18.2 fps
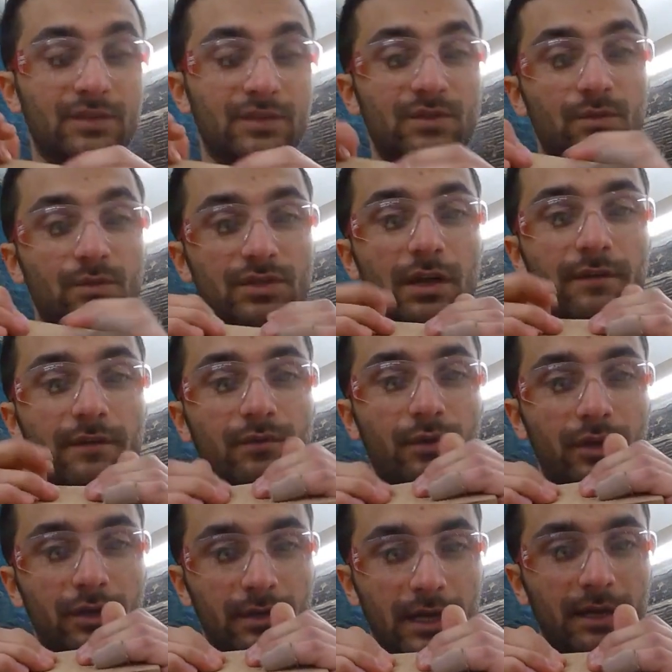were
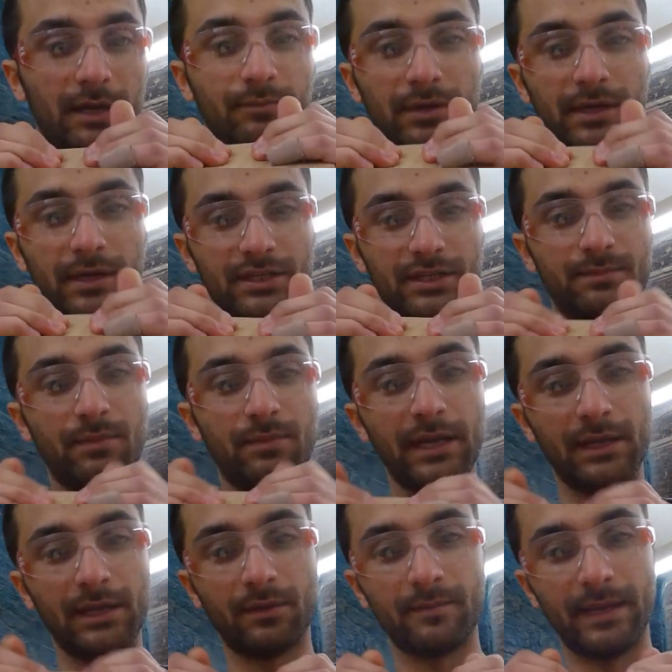softwood, I could probably just
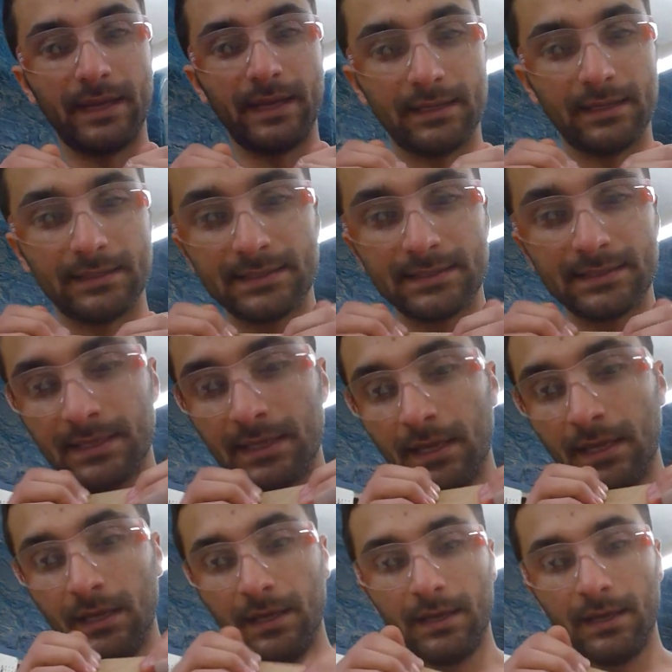break it with my hands.
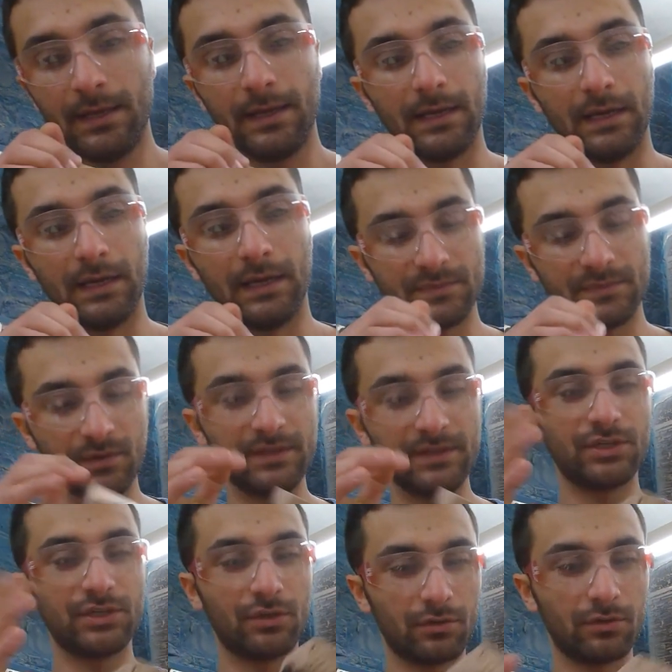So
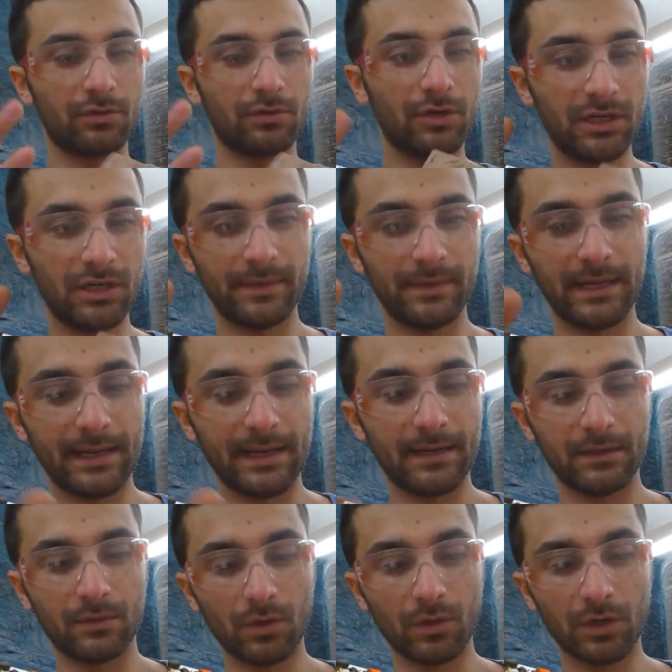as you're learning about
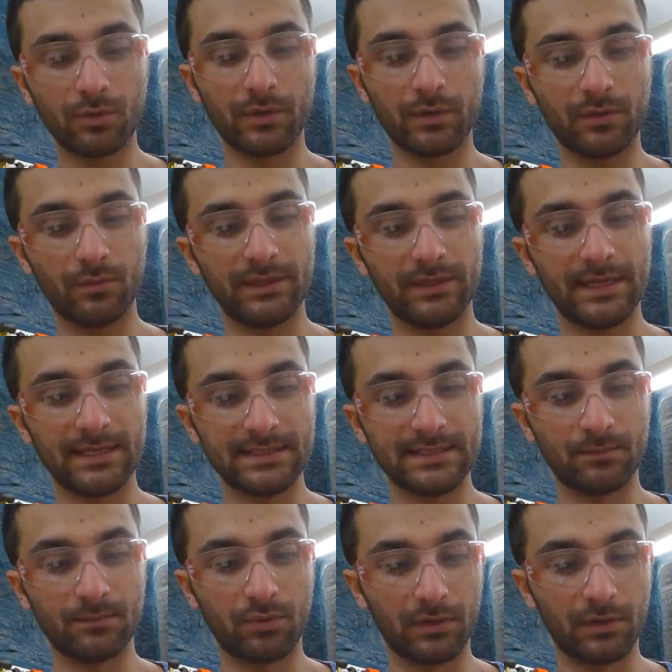how to work with the wood, that's
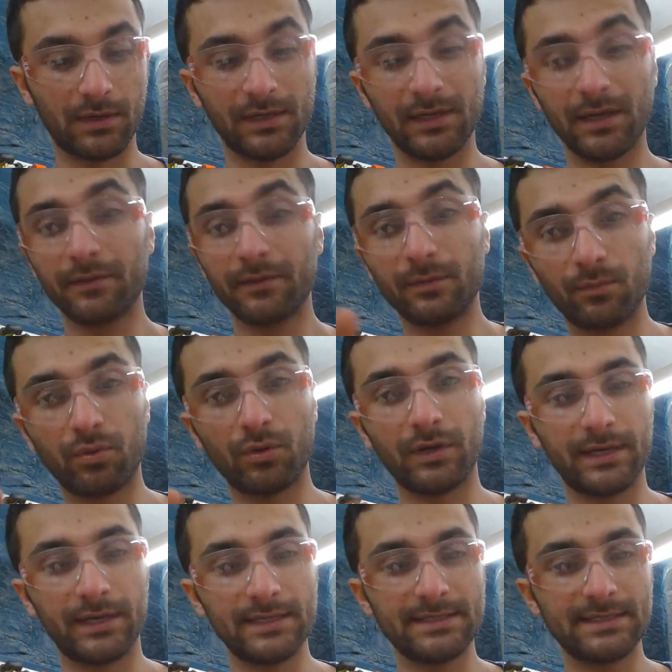important. Another
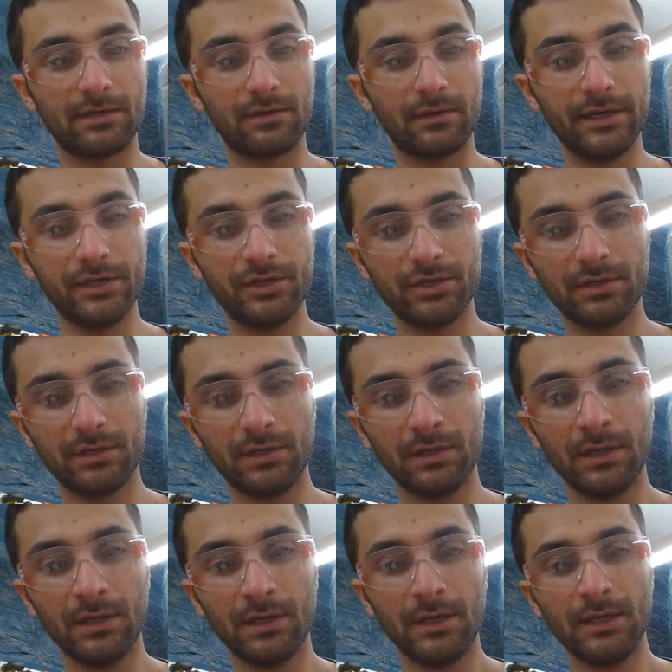important
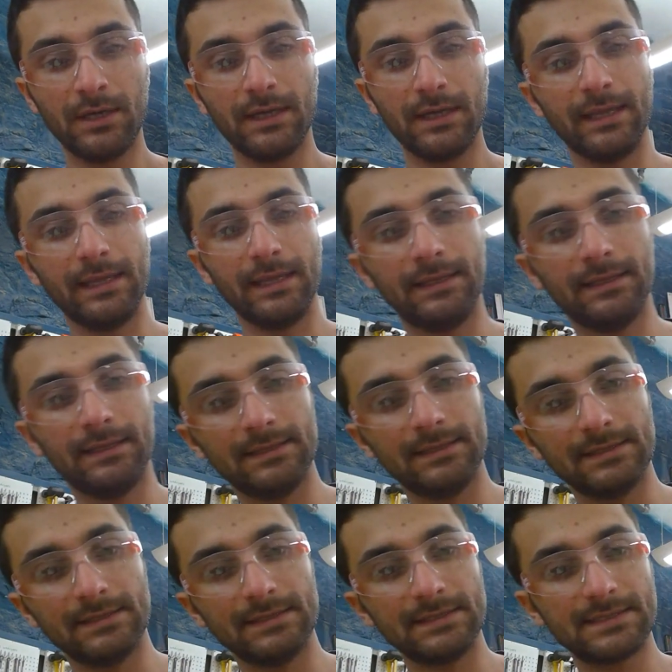consideration
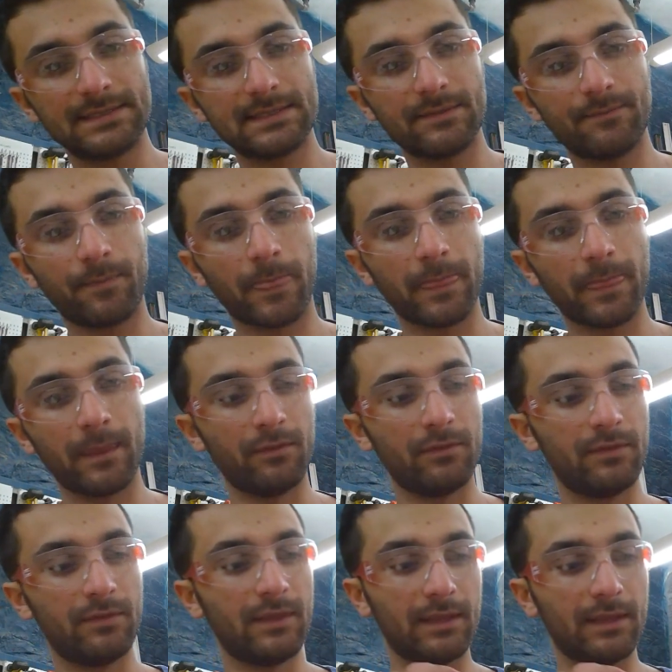is
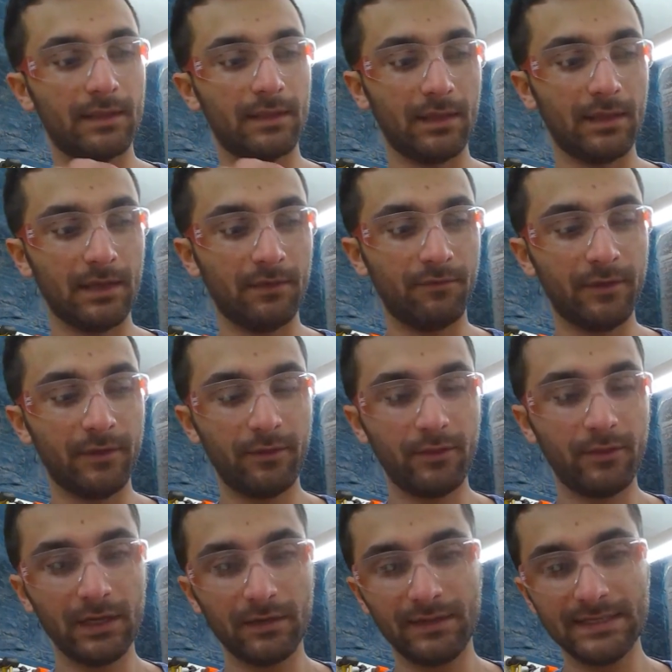that if we
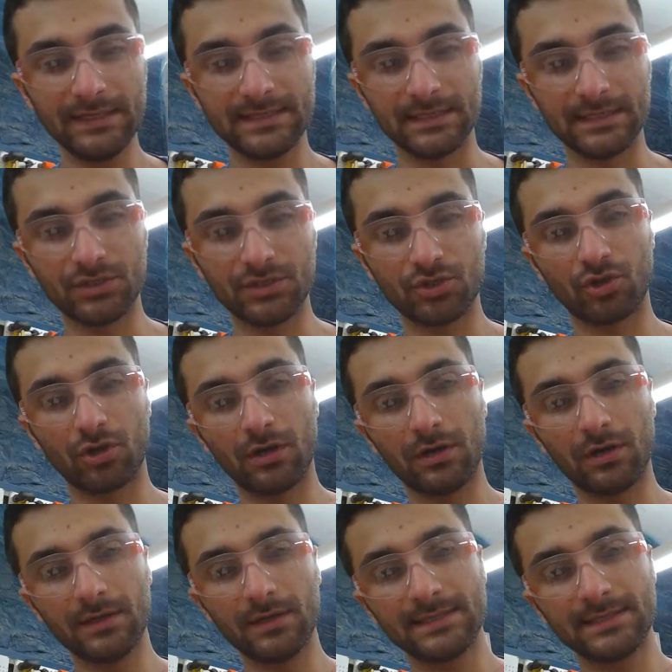think of these as
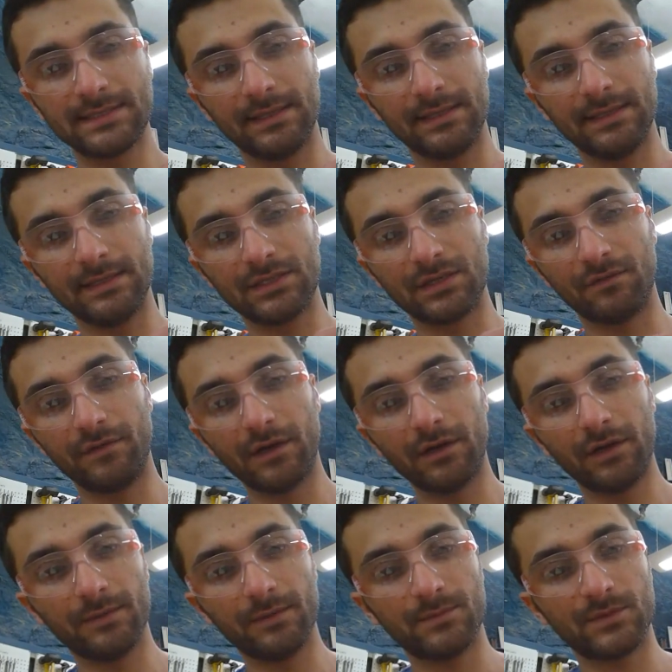straws, these are
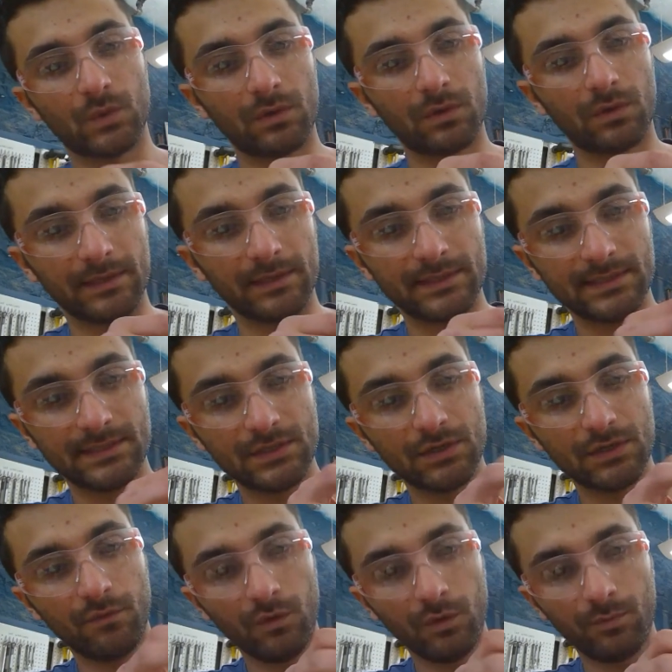very absorbent.
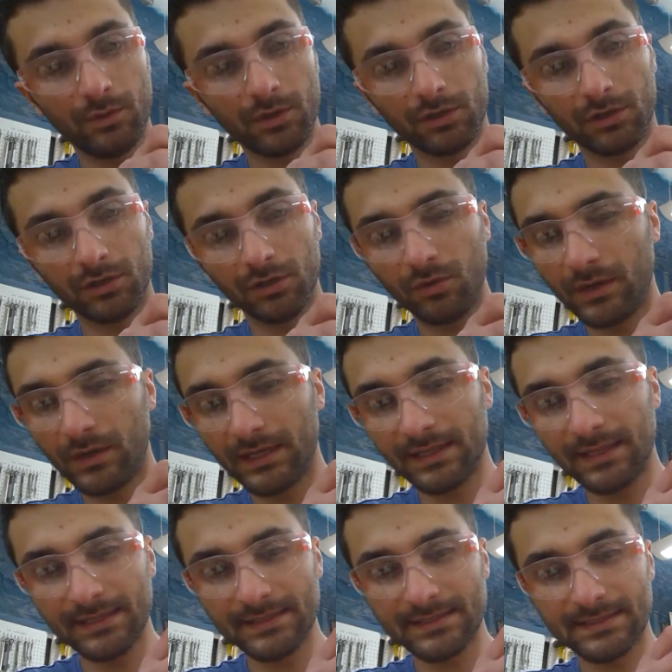So if you put glue on
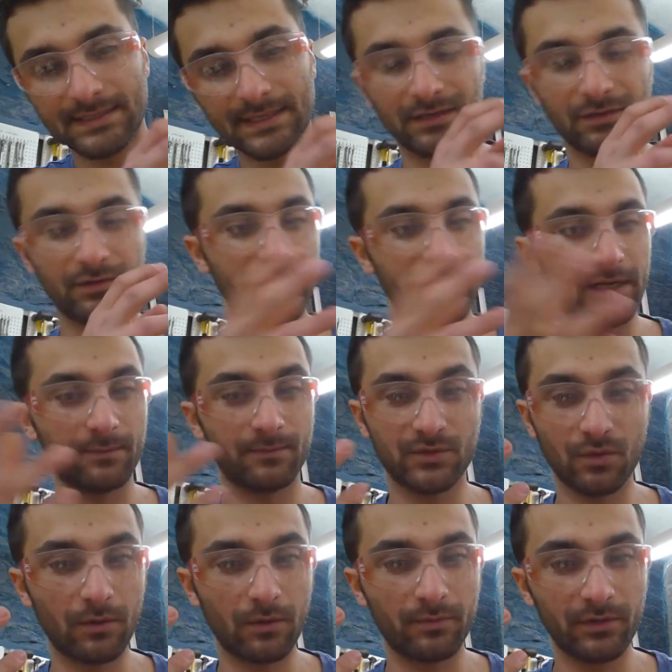this, it'll get
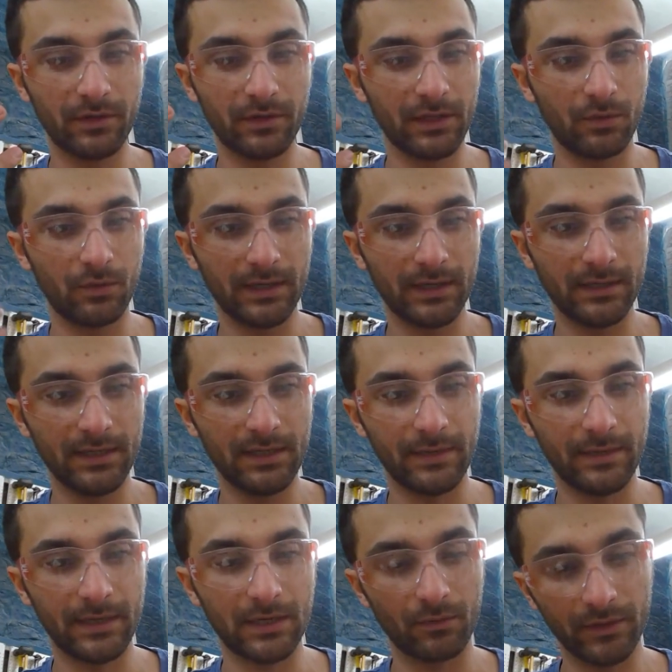absorbed really quickly and
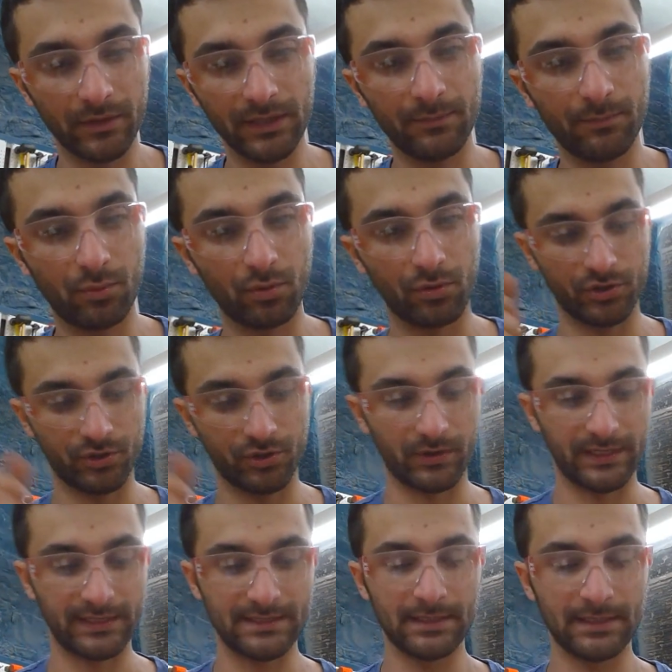make a really poor joint.